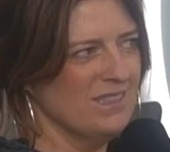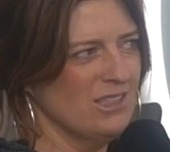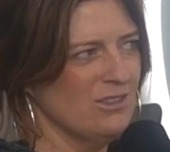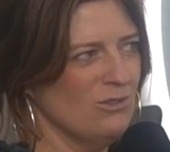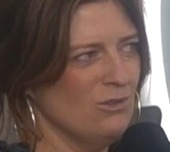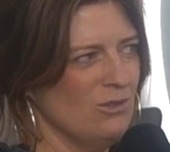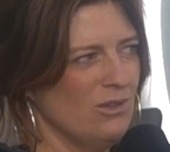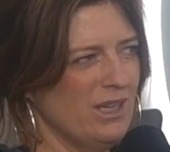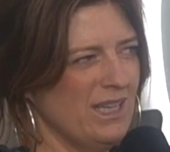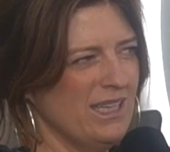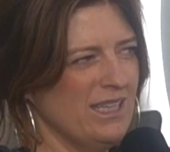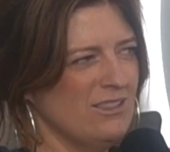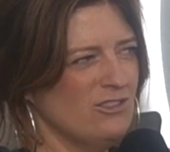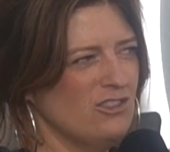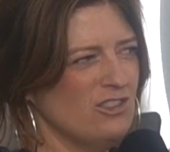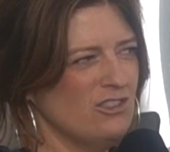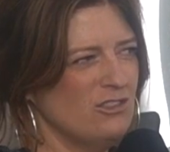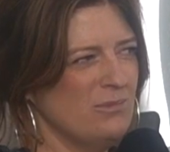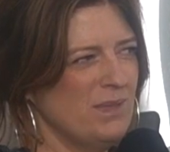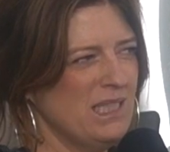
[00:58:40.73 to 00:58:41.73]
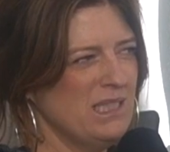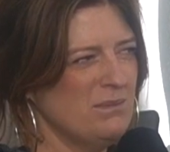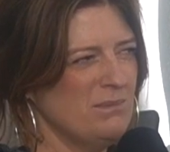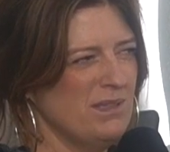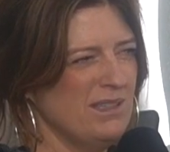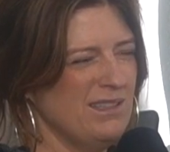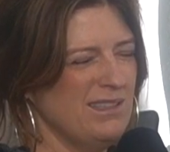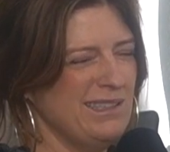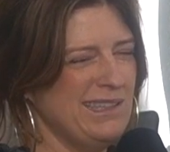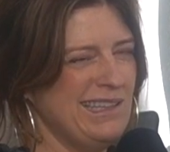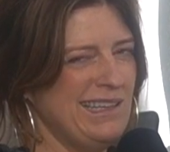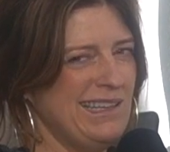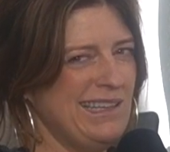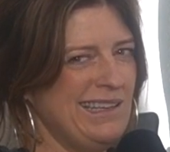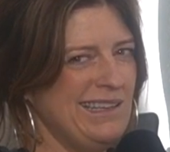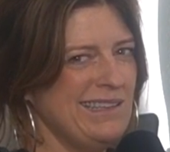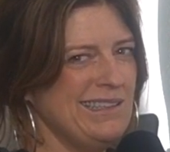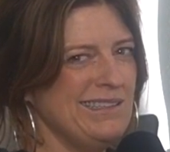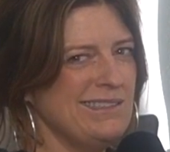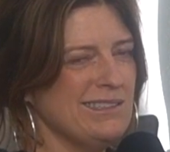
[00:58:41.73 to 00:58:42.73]
No, I think it just reminds me of like the
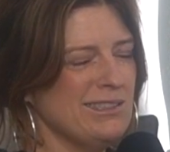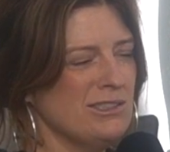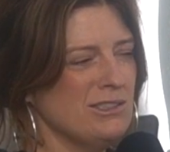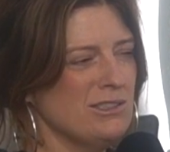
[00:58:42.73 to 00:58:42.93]
80s or